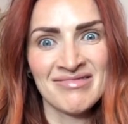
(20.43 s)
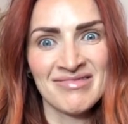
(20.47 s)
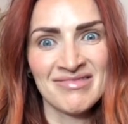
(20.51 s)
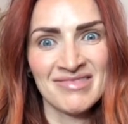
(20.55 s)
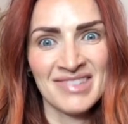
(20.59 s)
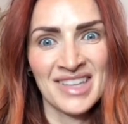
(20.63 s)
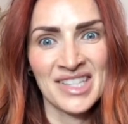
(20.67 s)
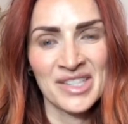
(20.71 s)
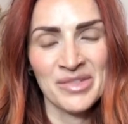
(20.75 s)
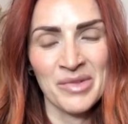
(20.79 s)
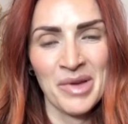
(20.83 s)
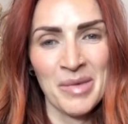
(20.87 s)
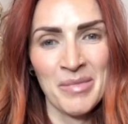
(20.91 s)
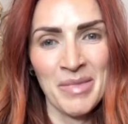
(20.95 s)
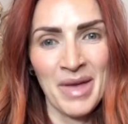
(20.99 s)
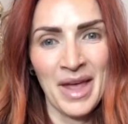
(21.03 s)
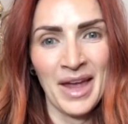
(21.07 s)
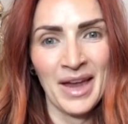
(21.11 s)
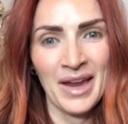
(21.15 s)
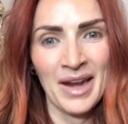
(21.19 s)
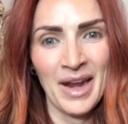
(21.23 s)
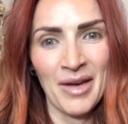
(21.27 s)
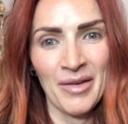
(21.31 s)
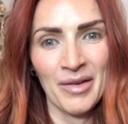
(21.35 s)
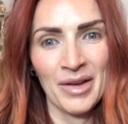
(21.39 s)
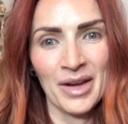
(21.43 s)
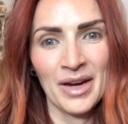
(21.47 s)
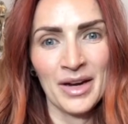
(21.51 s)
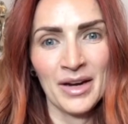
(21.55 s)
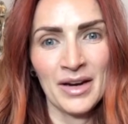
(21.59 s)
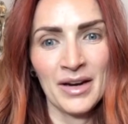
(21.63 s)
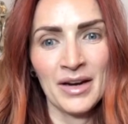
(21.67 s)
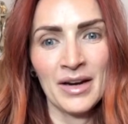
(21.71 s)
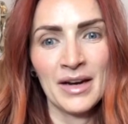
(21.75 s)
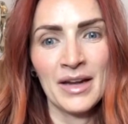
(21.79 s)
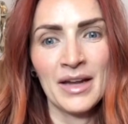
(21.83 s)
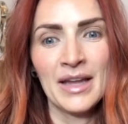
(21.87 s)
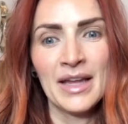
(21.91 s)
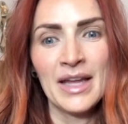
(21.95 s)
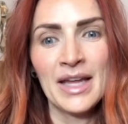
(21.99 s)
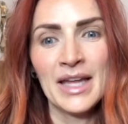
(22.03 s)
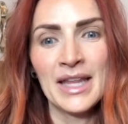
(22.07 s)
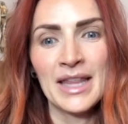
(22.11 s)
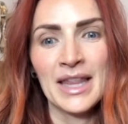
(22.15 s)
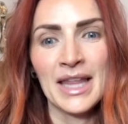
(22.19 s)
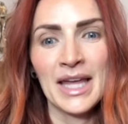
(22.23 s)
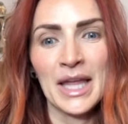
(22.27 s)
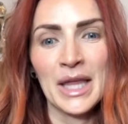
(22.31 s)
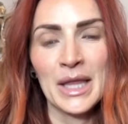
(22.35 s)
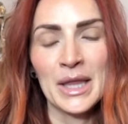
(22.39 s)
That's why I'm hanging out here
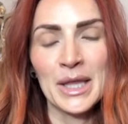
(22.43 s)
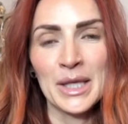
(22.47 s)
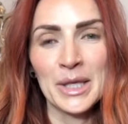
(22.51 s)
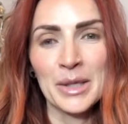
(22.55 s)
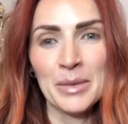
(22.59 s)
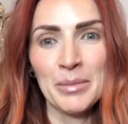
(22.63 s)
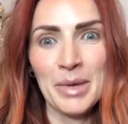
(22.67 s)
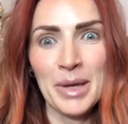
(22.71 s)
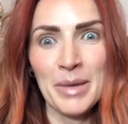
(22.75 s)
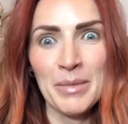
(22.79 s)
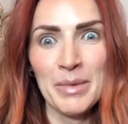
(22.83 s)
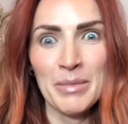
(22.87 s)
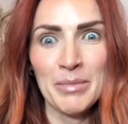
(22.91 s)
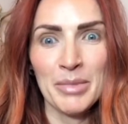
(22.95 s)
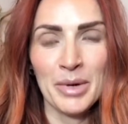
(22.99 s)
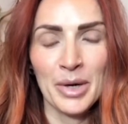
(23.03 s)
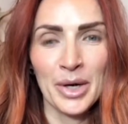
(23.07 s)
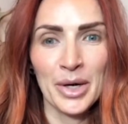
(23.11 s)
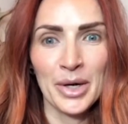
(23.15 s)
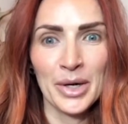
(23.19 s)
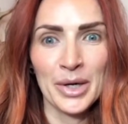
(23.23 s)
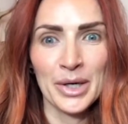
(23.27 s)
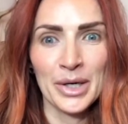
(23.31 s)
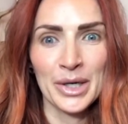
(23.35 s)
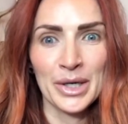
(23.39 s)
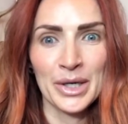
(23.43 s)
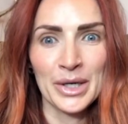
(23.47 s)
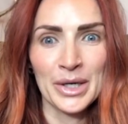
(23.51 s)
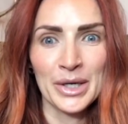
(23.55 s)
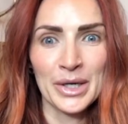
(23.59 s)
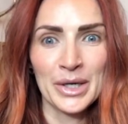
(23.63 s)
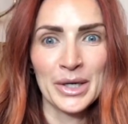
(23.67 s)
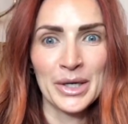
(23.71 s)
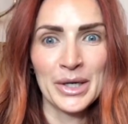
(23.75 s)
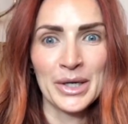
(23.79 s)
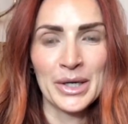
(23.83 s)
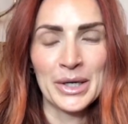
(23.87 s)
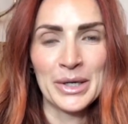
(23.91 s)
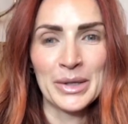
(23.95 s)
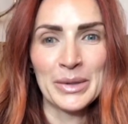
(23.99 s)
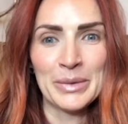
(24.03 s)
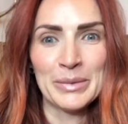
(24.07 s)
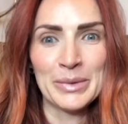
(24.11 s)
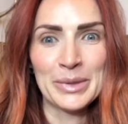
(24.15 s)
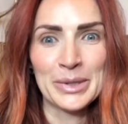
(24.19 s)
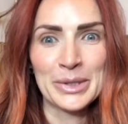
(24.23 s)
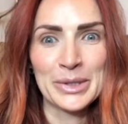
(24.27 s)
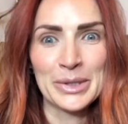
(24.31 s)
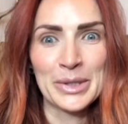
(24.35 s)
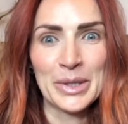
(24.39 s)
like a little baby bird
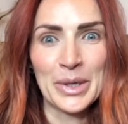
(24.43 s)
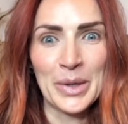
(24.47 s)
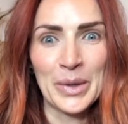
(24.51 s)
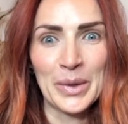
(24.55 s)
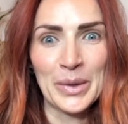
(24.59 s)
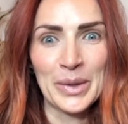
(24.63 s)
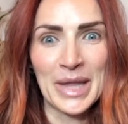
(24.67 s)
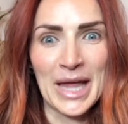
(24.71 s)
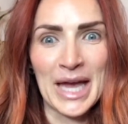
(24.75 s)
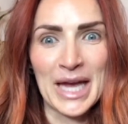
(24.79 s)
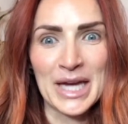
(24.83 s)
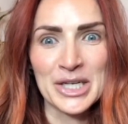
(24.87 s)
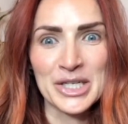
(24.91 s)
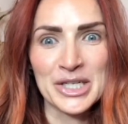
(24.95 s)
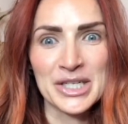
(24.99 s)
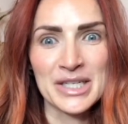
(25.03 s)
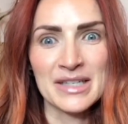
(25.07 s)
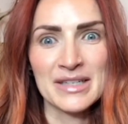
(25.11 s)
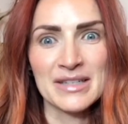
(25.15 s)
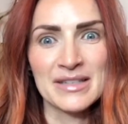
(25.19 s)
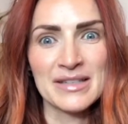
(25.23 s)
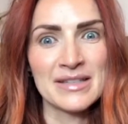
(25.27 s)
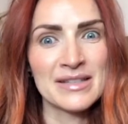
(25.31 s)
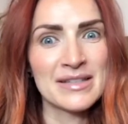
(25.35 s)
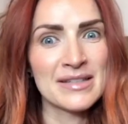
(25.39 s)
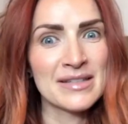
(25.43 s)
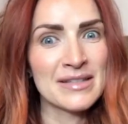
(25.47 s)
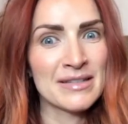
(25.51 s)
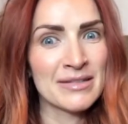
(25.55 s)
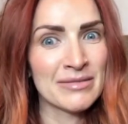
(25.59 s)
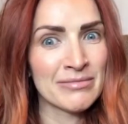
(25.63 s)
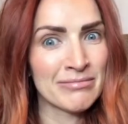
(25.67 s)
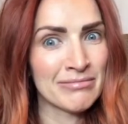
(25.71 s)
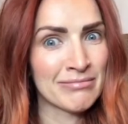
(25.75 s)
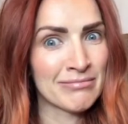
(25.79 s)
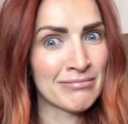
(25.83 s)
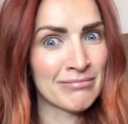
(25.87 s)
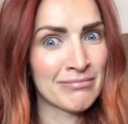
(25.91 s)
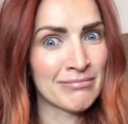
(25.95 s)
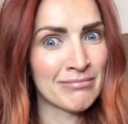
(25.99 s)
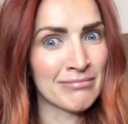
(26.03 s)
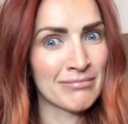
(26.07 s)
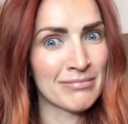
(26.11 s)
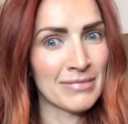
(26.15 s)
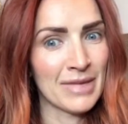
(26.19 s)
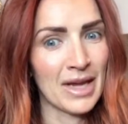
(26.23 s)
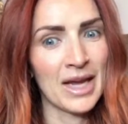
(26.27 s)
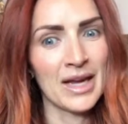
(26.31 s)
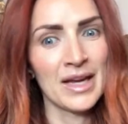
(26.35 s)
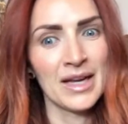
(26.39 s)
with no lashes,
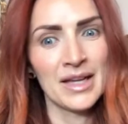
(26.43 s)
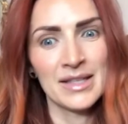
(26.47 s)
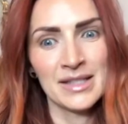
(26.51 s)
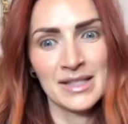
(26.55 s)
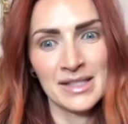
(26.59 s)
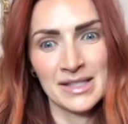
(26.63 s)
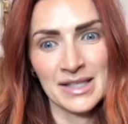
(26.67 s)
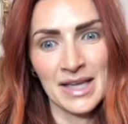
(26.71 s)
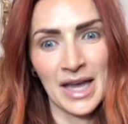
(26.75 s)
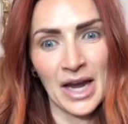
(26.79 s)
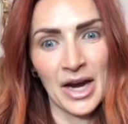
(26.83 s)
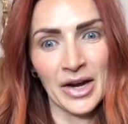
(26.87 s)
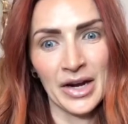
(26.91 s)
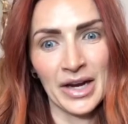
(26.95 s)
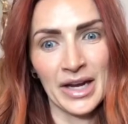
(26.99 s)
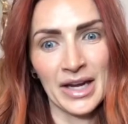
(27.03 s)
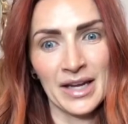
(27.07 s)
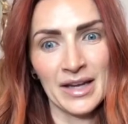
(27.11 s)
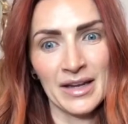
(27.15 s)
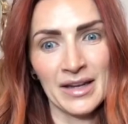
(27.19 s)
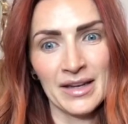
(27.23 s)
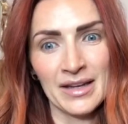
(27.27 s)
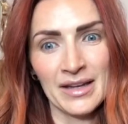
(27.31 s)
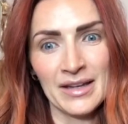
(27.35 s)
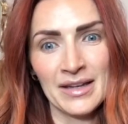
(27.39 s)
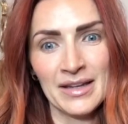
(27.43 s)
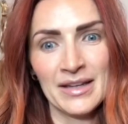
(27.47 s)
and it's scary.